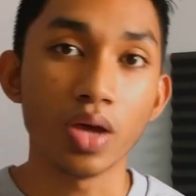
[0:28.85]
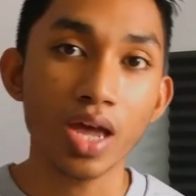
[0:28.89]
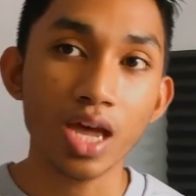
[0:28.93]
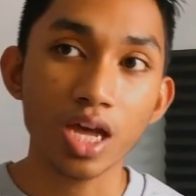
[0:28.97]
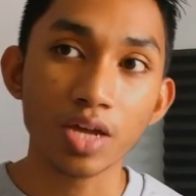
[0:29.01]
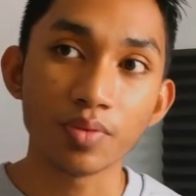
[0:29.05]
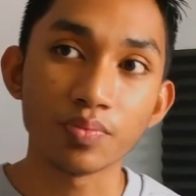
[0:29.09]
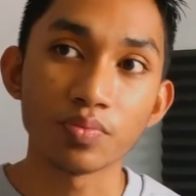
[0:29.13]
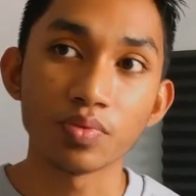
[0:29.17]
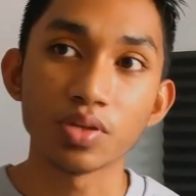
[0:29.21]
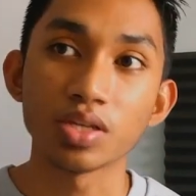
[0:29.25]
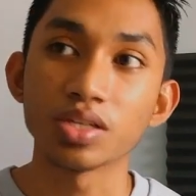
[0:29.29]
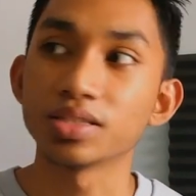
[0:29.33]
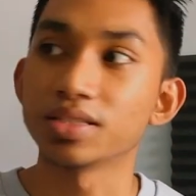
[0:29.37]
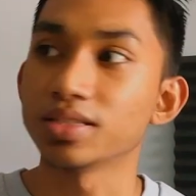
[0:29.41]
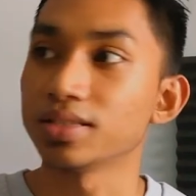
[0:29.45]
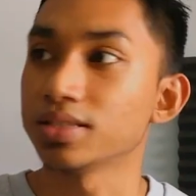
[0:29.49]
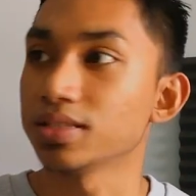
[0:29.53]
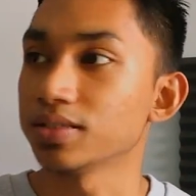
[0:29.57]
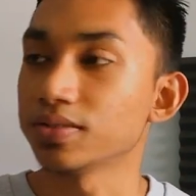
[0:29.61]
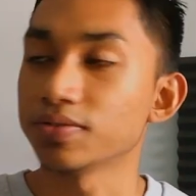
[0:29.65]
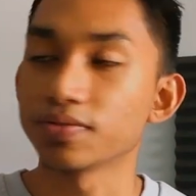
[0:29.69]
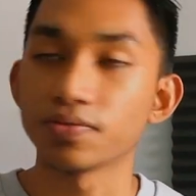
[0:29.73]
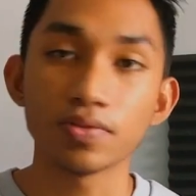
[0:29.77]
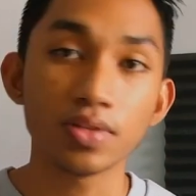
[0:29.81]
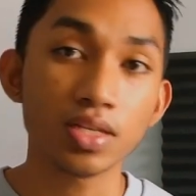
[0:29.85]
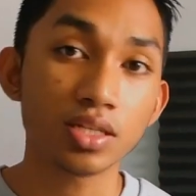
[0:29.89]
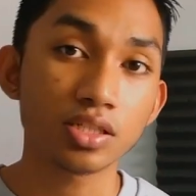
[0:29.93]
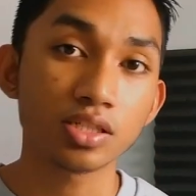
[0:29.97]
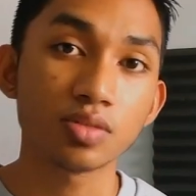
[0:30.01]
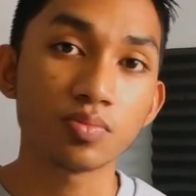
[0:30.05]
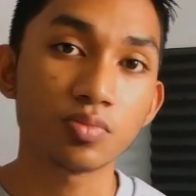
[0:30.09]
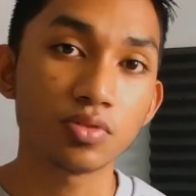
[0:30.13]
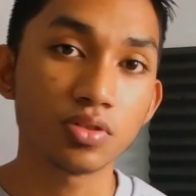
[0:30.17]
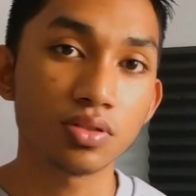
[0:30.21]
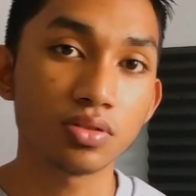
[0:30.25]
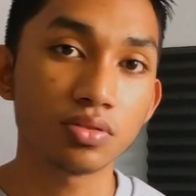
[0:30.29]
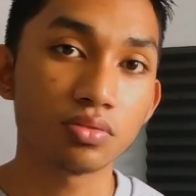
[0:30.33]
app because it is
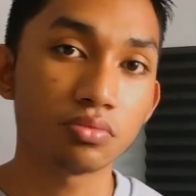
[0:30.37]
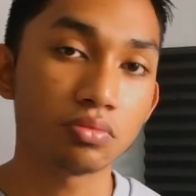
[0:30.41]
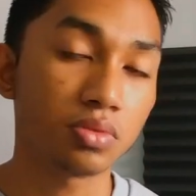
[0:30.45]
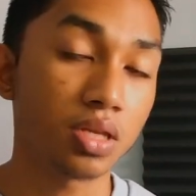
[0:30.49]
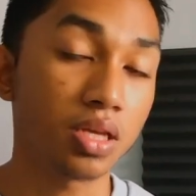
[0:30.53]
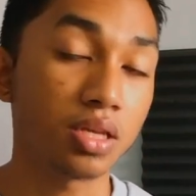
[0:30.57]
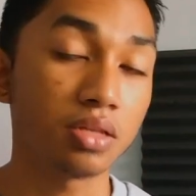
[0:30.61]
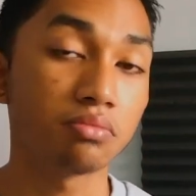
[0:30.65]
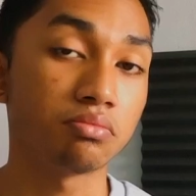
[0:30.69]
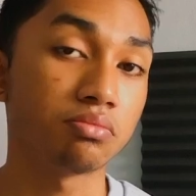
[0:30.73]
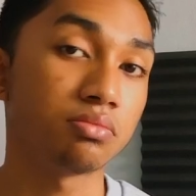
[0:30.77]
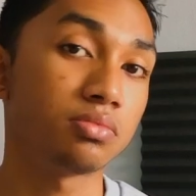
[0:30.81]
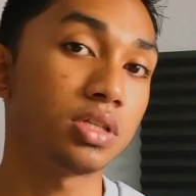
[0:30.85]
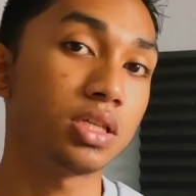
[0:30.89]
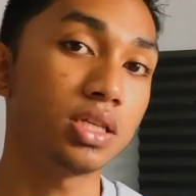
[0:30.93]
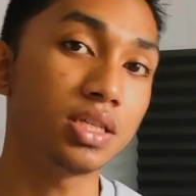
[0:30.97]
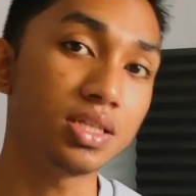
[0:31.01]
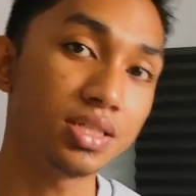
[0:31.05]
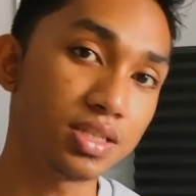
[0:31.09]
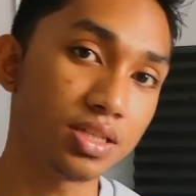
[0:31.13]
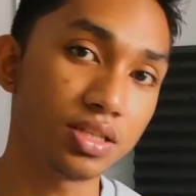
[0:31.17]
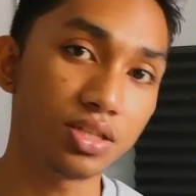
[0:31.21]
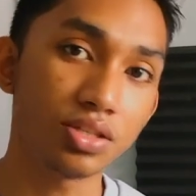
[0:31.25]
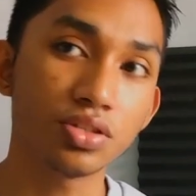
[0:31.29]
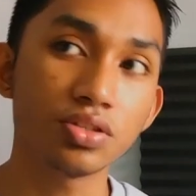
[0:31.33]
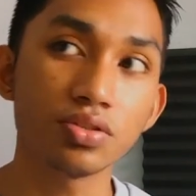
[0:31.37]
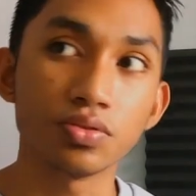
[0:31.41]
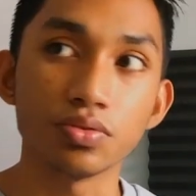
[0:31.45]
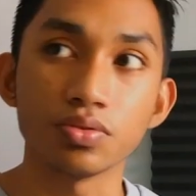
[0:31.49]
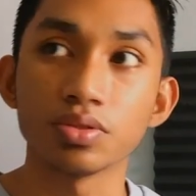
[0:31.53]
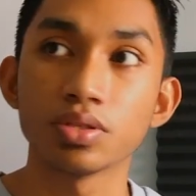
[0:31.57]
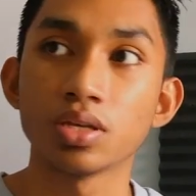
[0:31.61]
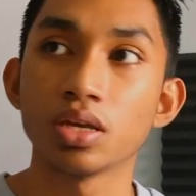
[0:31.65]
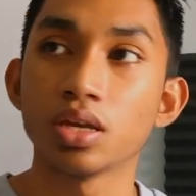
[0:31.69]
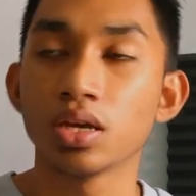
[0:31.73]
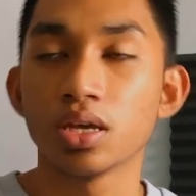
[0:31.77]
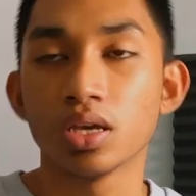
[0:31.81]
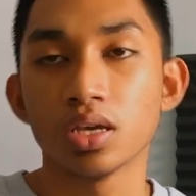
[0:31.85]
flexible and easy to use.